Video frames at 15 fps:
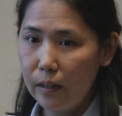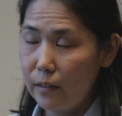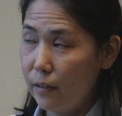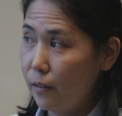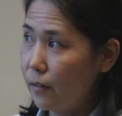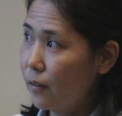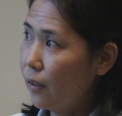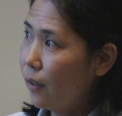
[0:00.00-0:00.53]
This
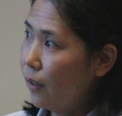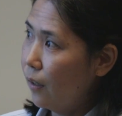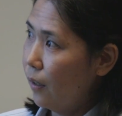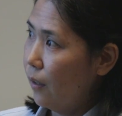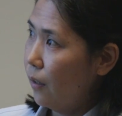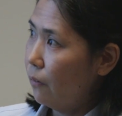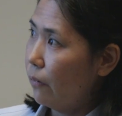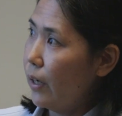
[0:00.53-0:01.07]
is
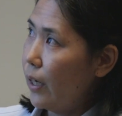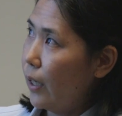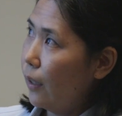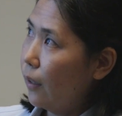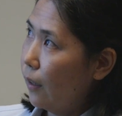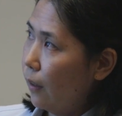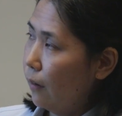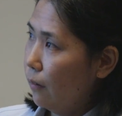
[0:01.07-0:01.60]

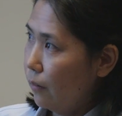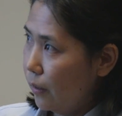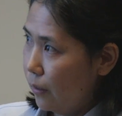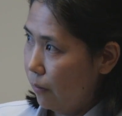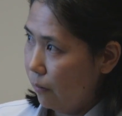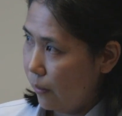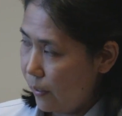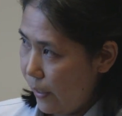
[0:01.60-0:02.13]
really the, you
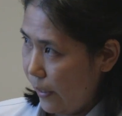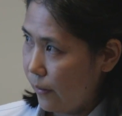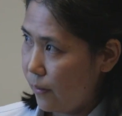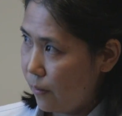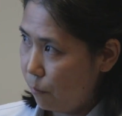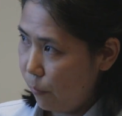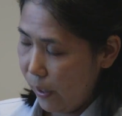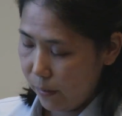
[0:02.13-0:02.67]
know, the
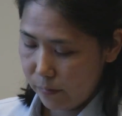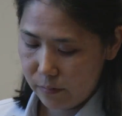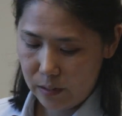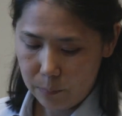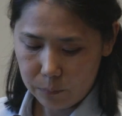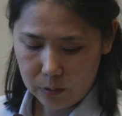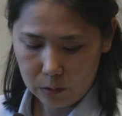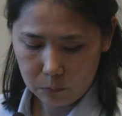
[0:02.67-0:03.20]
next big
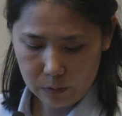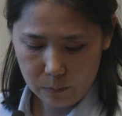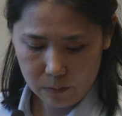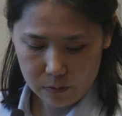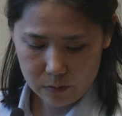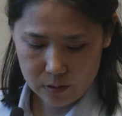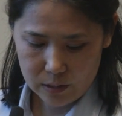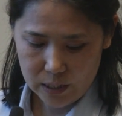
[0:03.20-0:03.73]
step that we
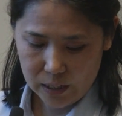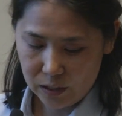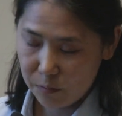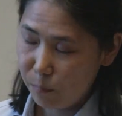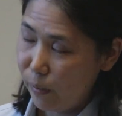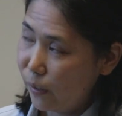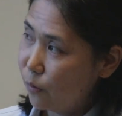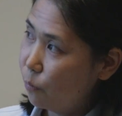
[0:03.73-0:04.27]
want to
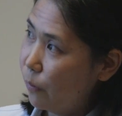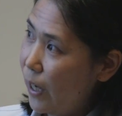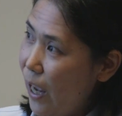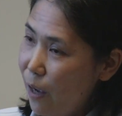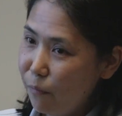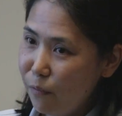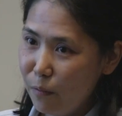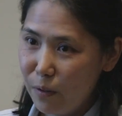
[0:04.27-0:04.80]
take. But we
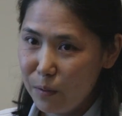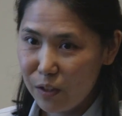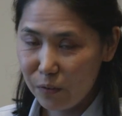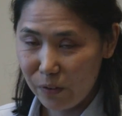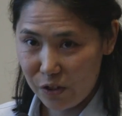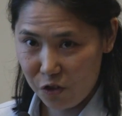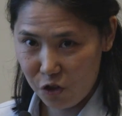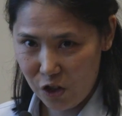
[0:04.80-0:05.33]
have a bit
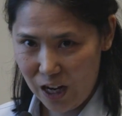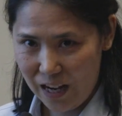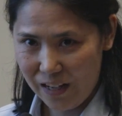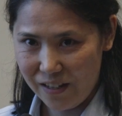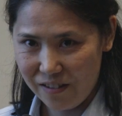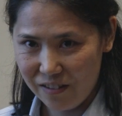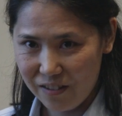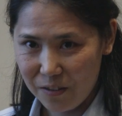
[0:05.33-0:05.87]
of a
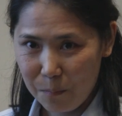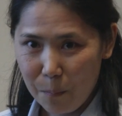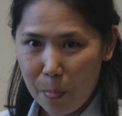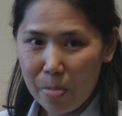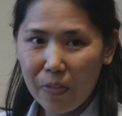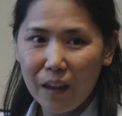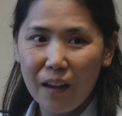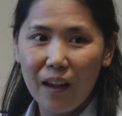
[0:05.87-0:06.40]
challenge.
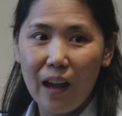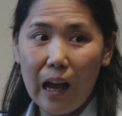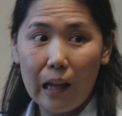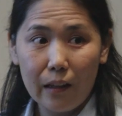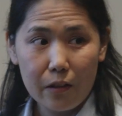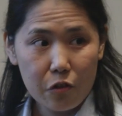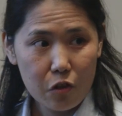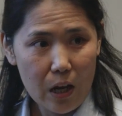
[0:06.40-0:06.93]

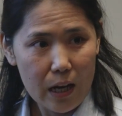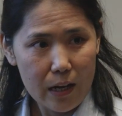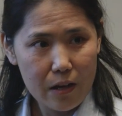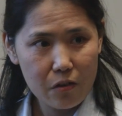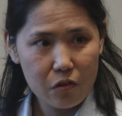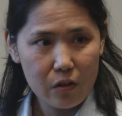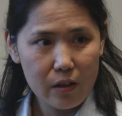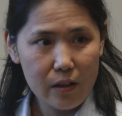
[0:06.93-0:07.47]
And the
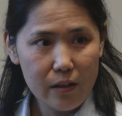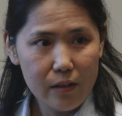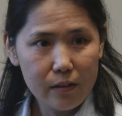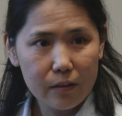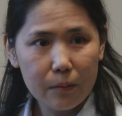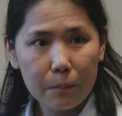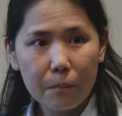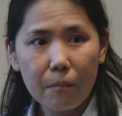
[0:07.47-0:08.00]
challenge
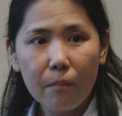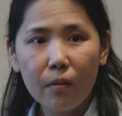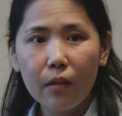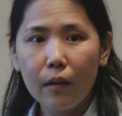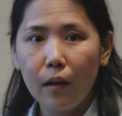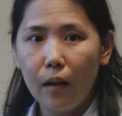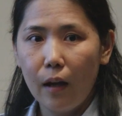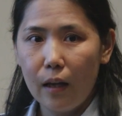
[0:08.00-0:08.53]
is,
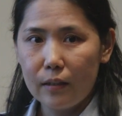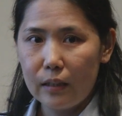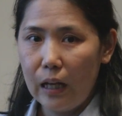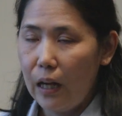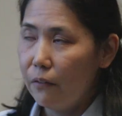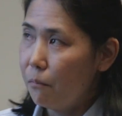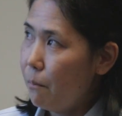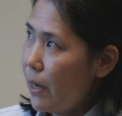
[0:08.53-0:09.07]
as I
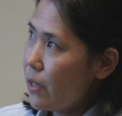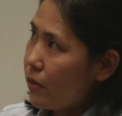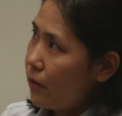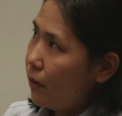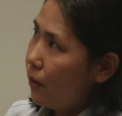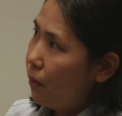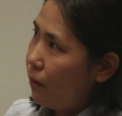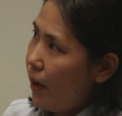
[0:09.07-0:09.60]
have
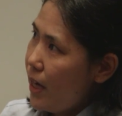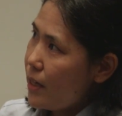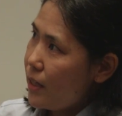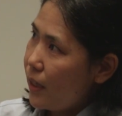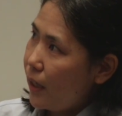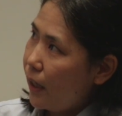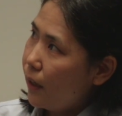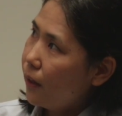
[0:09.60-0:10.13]
mentioned
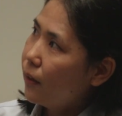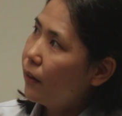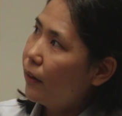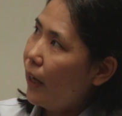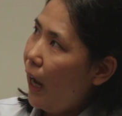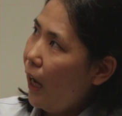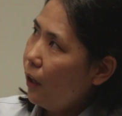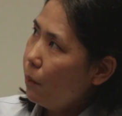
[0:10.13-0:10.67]
already,
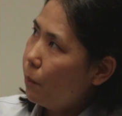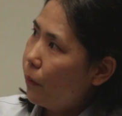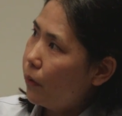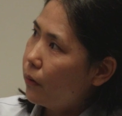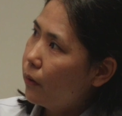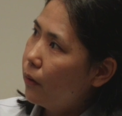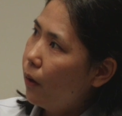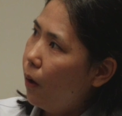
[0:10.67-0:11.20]
the
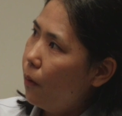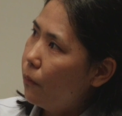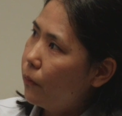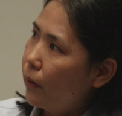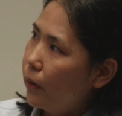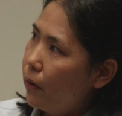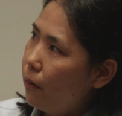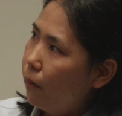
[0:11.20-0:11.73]
output
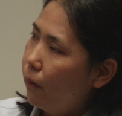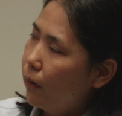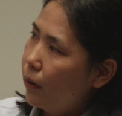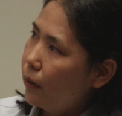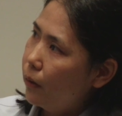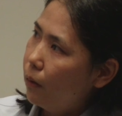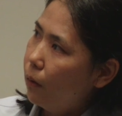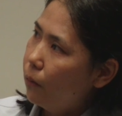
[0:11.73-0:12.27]
of the neuro,
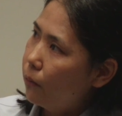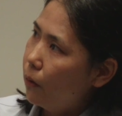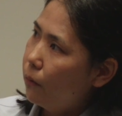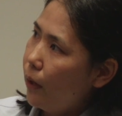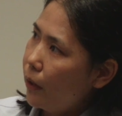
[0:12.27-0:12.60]
you know, of the